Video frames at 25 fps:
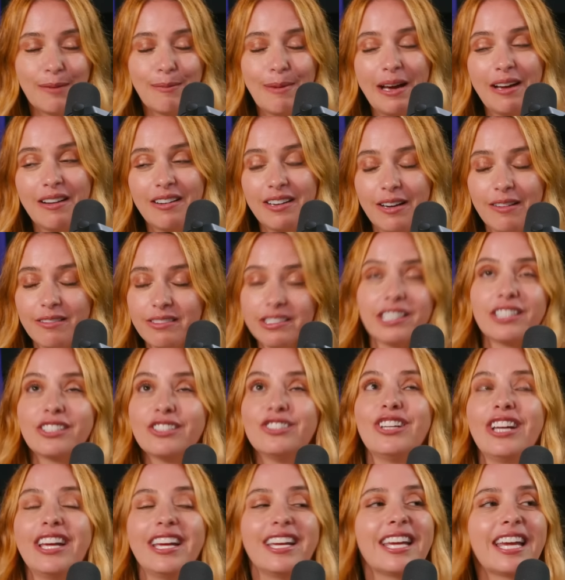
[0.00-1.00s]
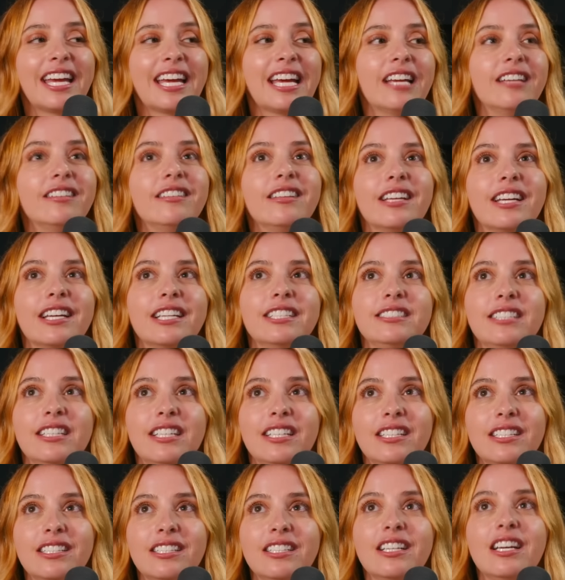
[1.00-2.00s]
out and I was like shaking. And then I
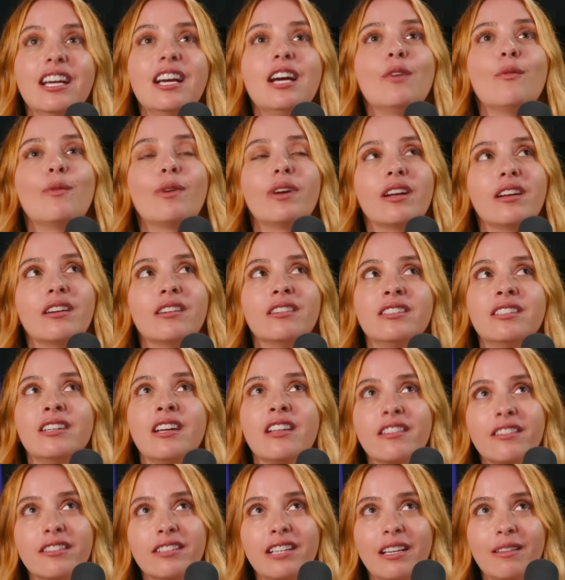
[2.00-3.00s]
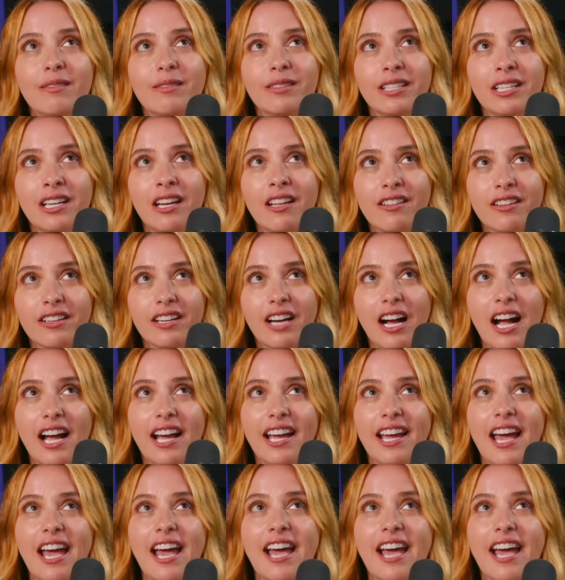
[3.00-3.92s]
went on another date with another guy.